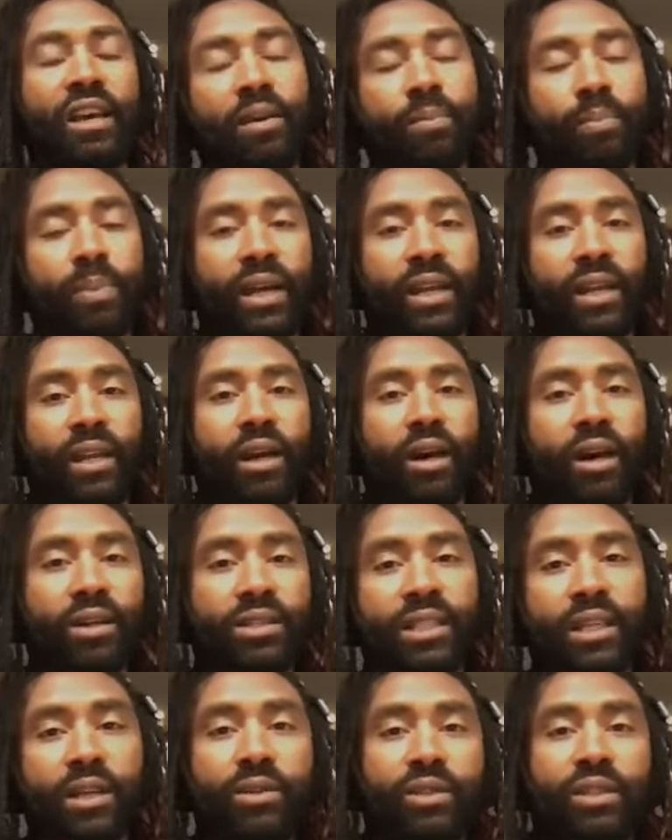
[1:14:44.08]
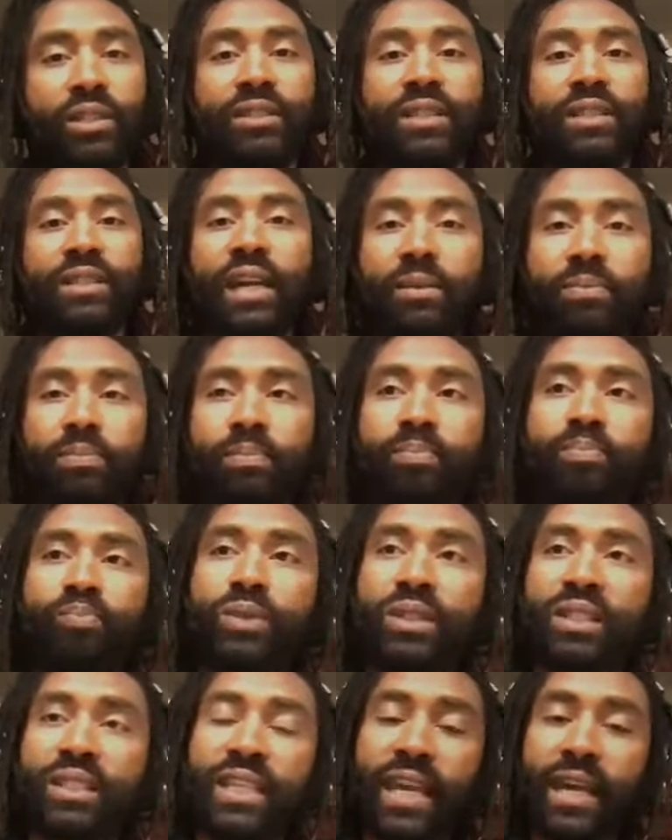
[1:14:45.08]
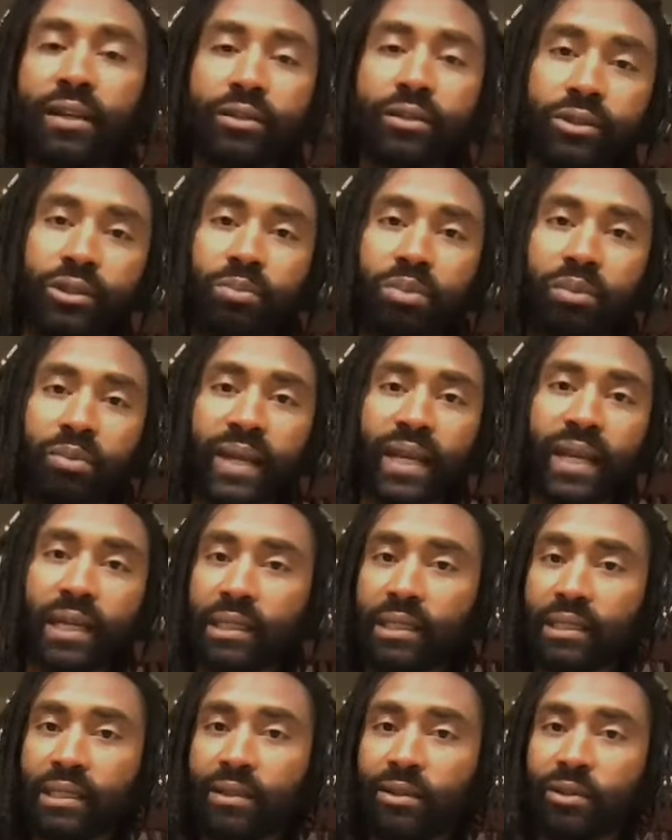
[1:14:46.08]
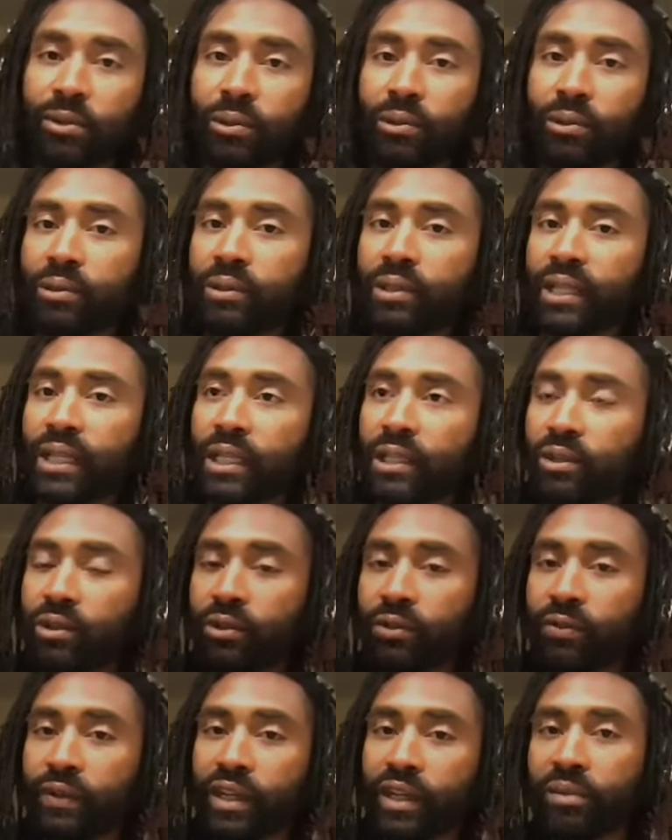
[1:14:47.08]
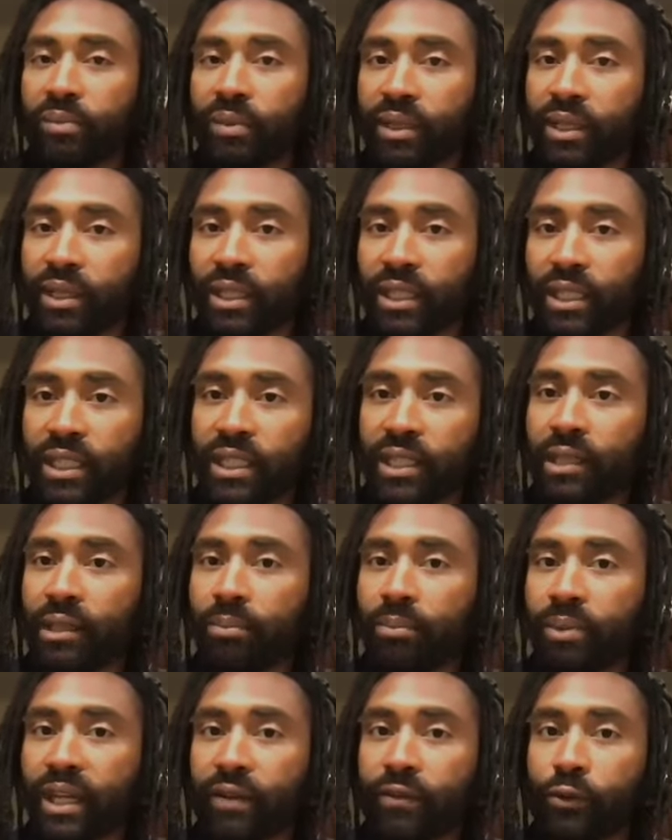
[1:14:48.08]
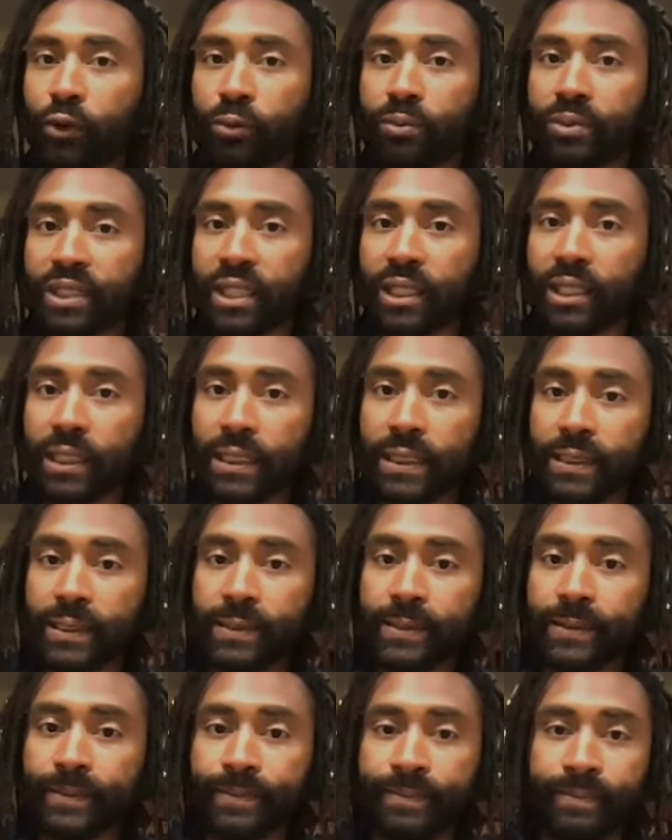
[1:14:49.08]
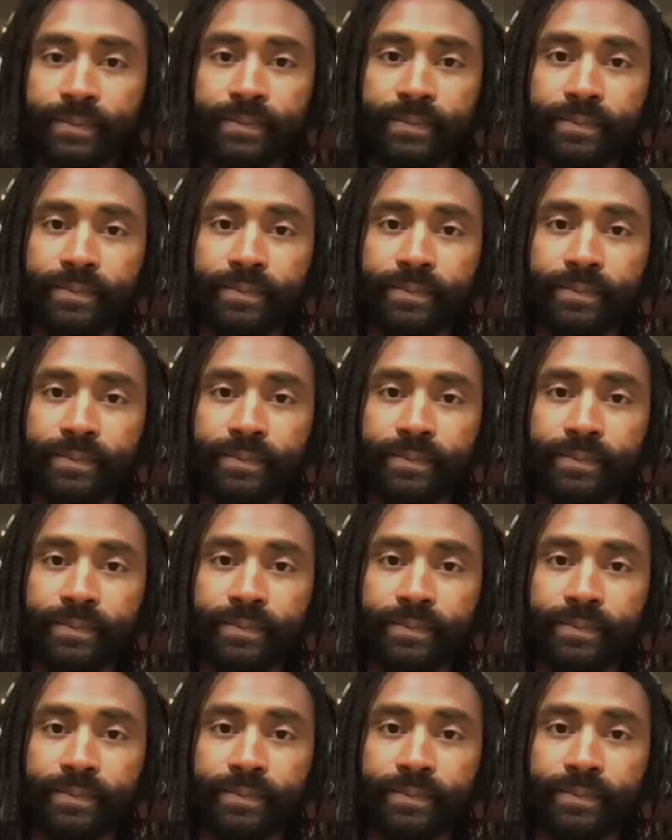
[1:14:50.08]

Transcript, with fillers: But also just type Seattle Superman into Google and you'll find me on any of the platforms there.